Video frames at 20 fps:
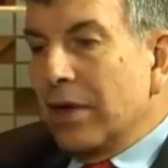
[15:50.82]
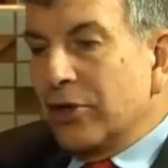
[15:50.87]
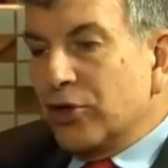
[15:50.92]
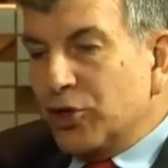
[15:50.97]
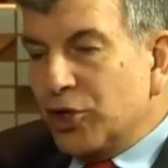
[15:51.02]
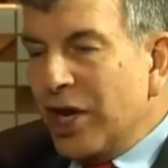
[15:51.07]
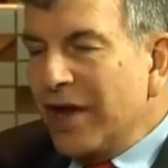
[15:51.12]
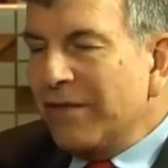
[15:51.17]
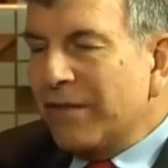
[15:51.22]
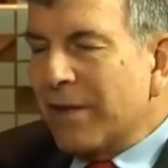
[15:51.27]

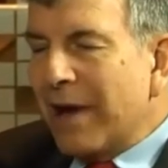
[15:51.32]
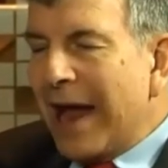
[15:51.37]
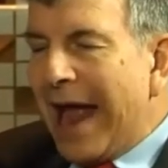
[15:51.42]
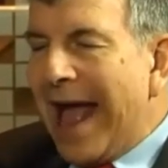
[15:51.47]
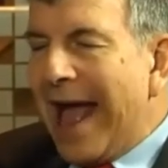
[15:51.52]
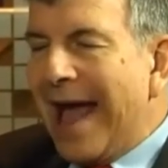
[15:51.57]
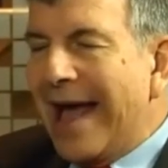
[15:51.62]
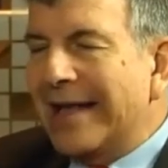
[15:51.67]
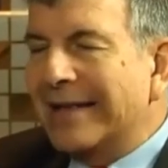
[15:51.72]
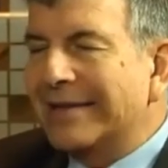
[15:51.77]
Schaeffer
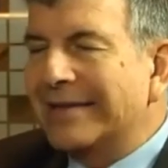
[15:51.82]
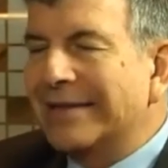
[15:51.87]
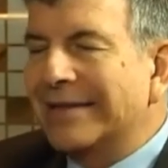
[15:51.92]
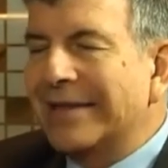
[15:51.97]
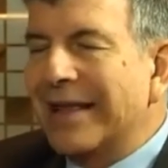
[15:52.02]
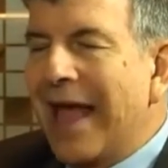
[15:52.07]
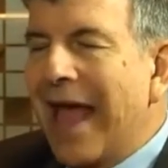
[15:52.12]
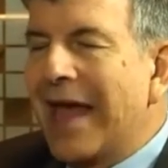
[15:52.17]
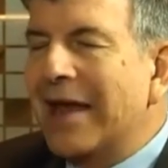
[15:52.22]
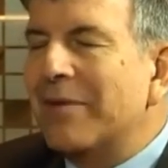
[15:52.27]

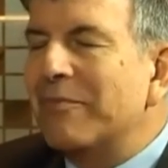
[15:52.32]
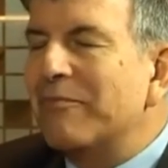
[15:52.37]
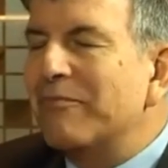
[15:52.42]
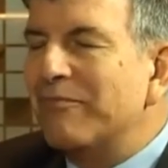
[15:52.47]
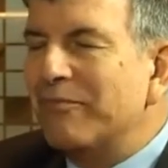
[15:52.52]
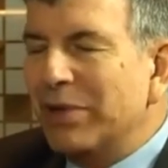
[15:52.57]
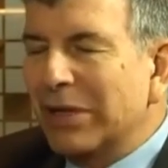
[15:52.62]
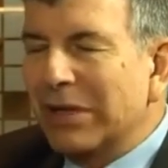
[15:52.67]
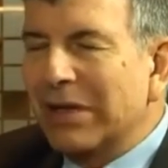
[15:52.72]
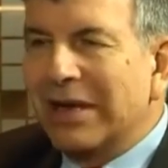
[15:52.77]
has an
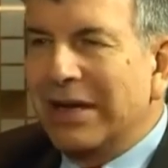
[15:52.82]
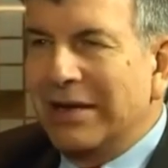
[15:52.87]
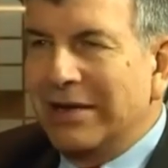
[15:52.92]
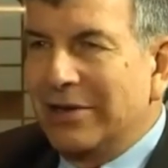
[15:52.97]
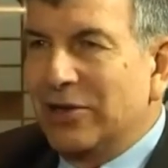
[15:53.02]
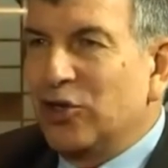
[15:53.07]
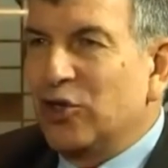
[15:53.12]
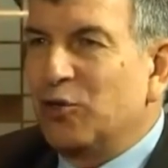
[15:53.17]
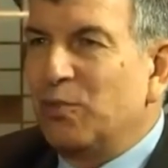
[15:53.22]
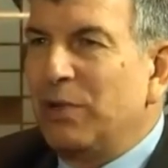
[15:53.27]
ability
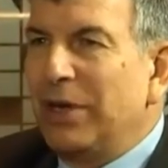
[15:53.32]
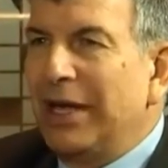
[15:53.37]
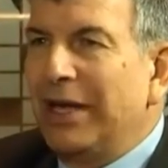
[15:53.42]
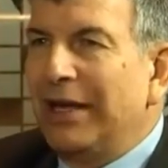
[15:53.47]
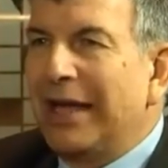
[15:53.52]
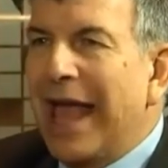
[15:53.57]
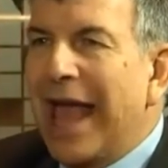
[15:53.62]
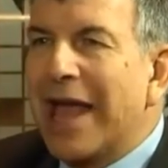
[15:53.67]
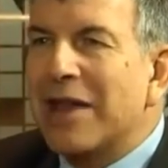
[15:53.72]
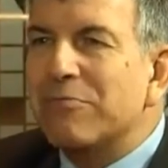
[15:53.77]
to
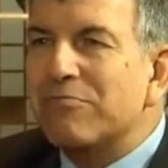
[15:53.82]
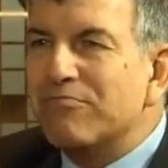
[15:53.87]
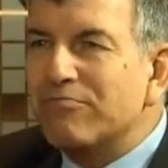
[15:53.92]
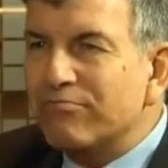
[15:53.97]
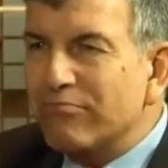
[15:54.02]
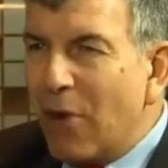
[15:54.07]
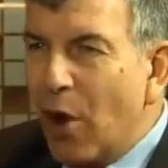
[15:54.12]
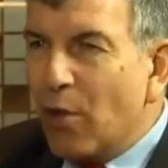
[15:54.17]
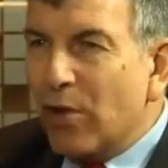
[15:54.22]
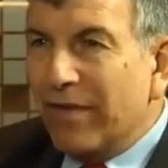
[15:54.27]
speak
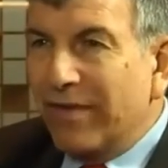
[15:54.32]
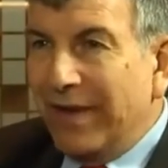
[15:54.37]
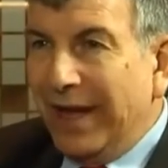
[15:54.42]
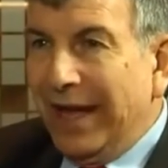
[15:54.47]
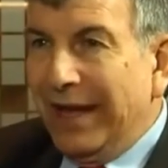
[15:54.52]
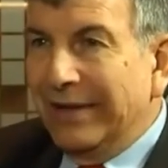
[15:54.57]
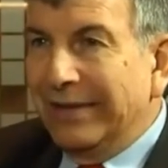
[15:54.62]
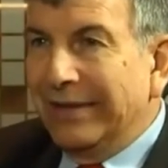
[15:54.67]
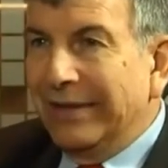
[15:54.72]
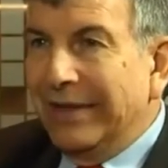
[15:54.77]
and
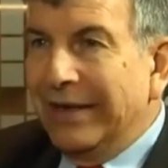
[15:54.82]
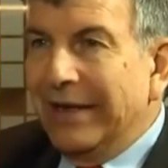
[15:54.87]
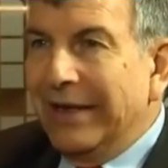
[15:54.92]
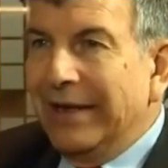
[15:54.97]
motivate.